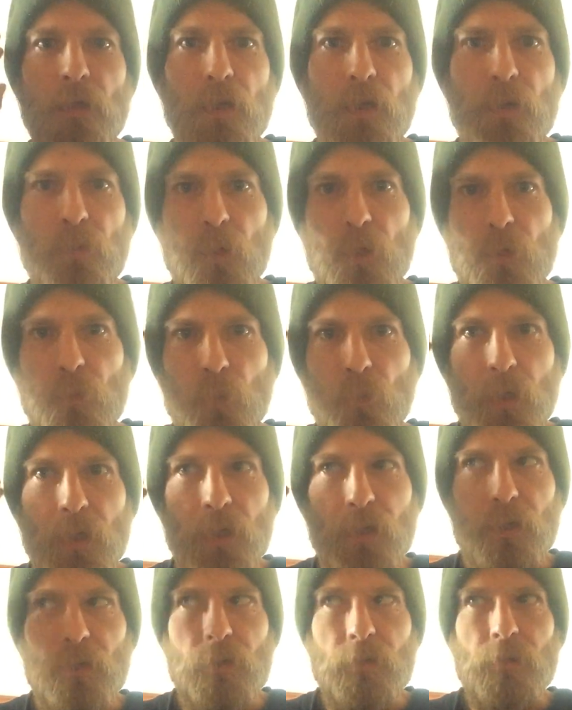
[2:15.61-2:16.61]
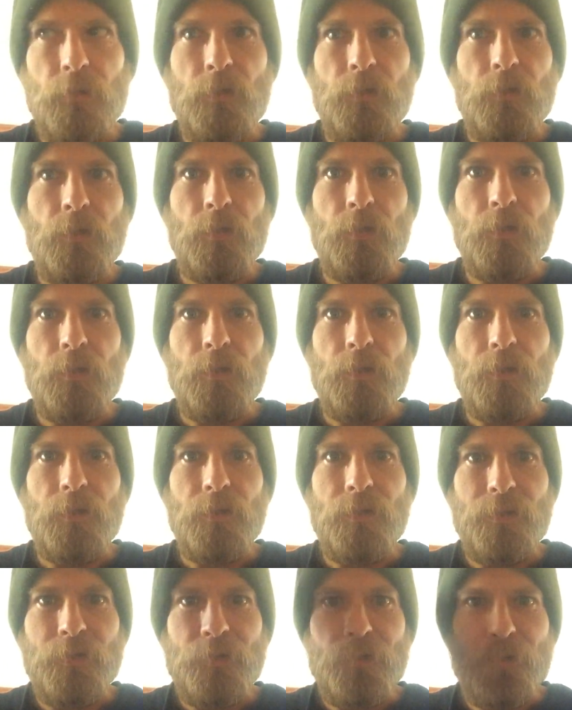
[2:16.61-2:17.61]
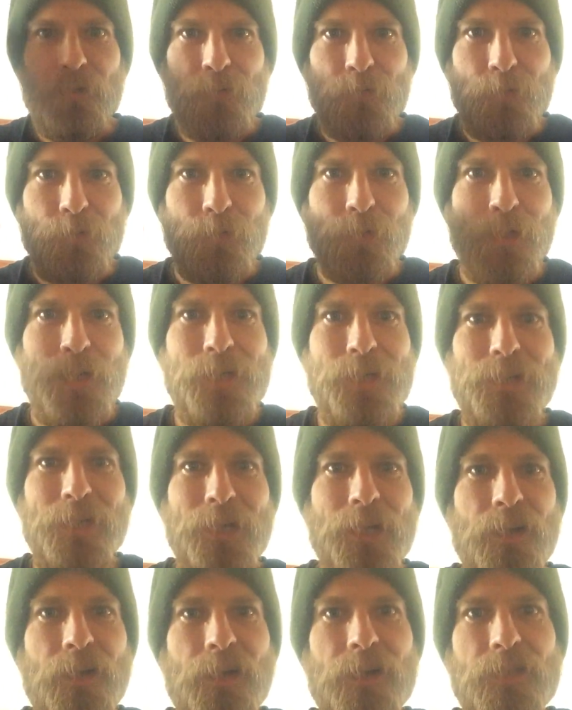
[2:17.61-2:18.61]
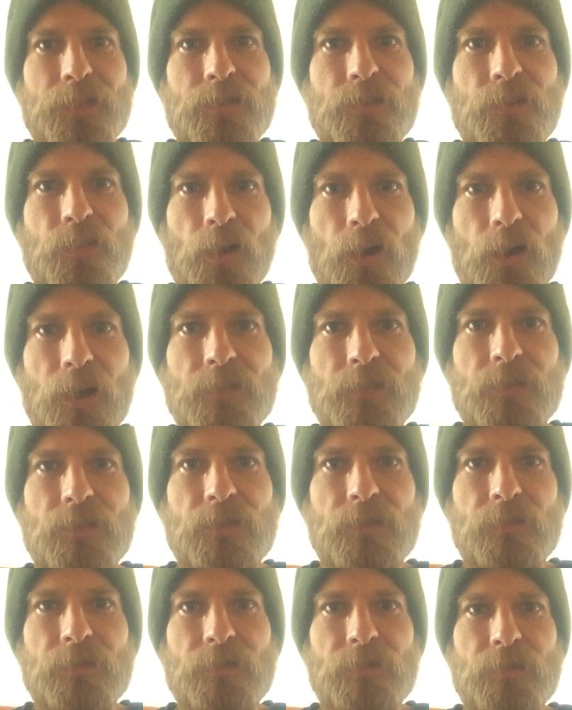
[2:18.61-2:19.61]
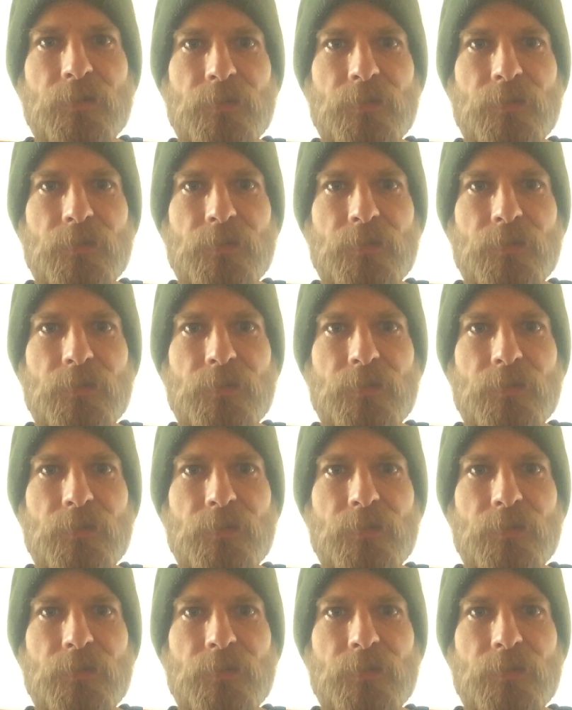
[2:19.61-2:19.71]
And when we radiate our thoughts,